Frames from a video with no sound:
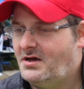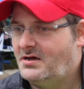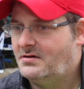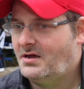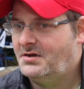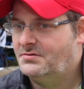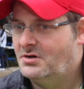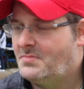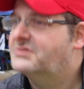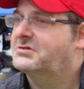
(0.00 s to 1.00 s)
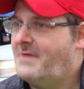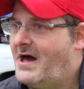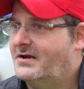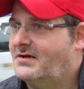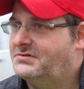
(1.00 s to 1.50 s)
uh, I don't know much
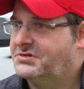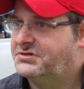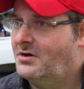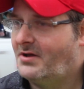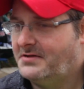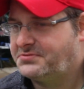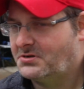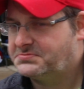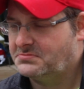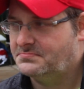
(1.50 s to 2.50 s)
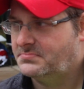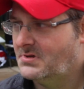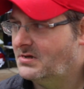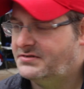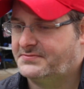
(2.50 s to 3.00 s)
about it. I just know what I've heard from
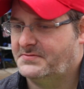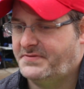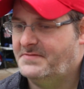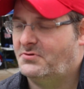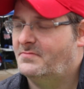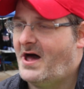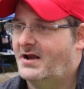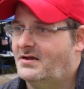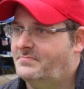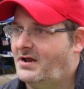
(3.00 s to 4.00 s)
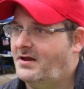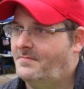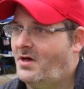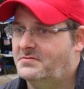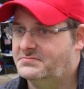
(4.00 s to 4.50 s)
different people about it, but I,
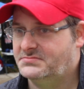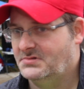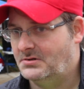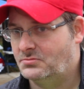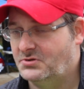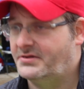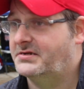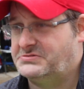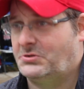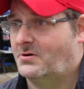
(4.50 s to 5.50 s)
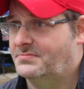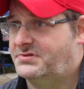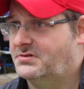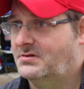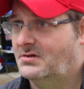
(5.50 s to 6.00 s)
I'm not really
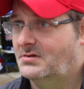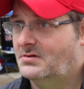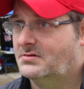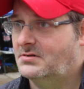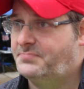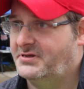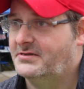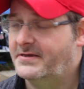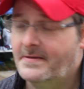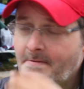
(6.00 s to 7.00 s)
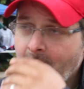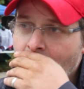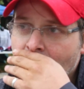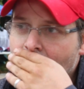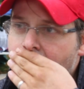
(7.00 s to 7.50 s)
informed. Well, let me share with you. Okay, the
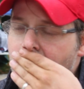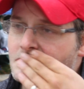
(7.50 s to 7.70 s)
reason why